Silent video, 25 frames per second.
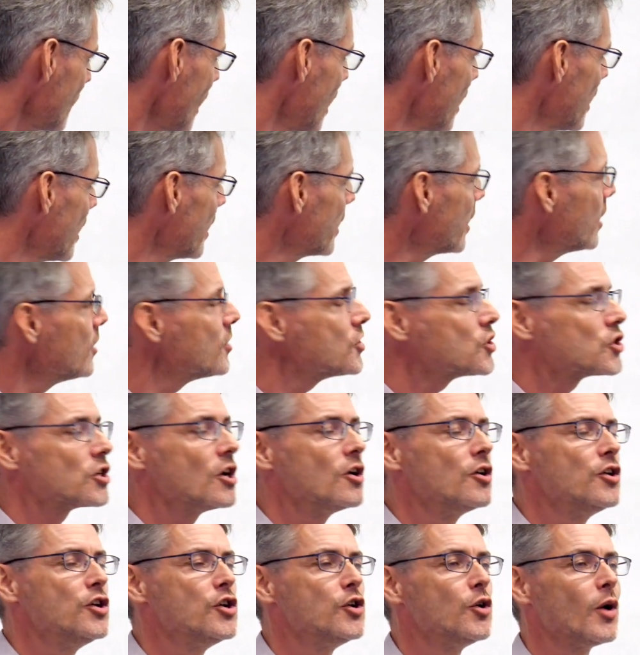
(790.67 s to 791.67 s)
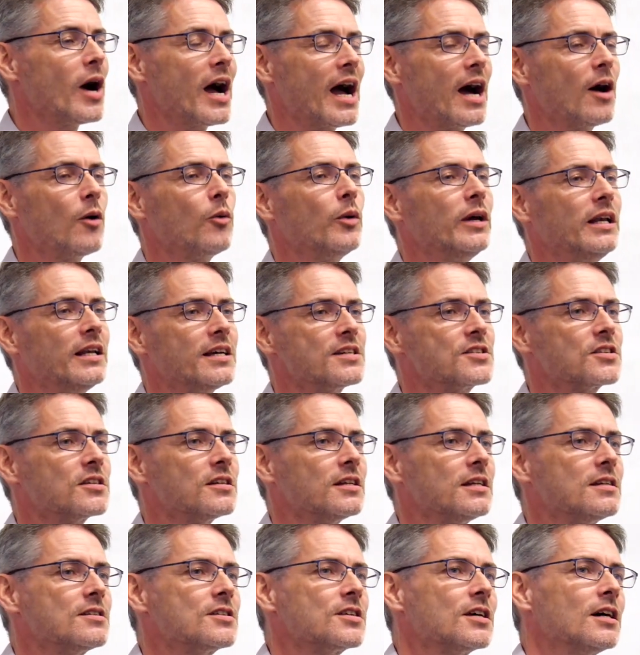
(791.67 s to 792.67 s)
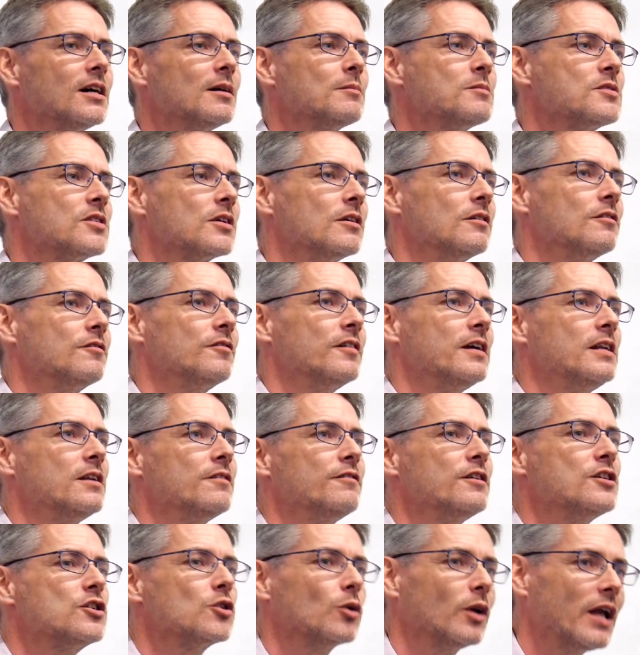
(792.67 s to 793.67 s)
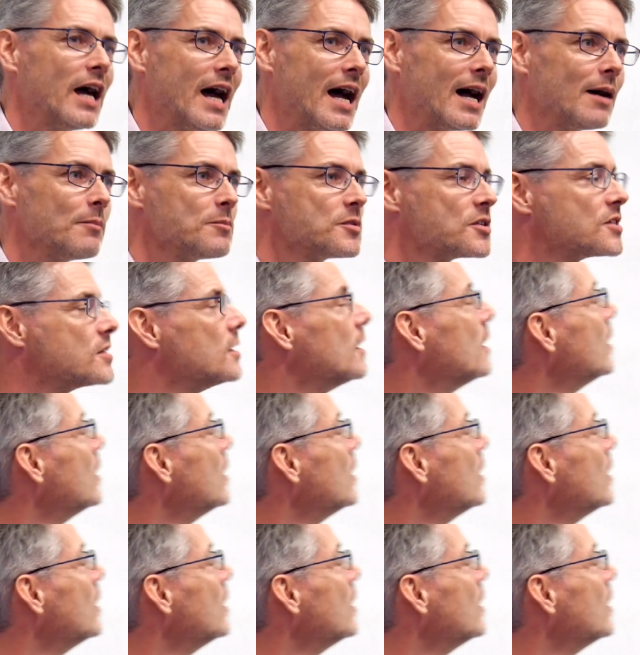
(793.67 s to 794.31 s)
And I'm going to show you how we listen in terms of individual apps.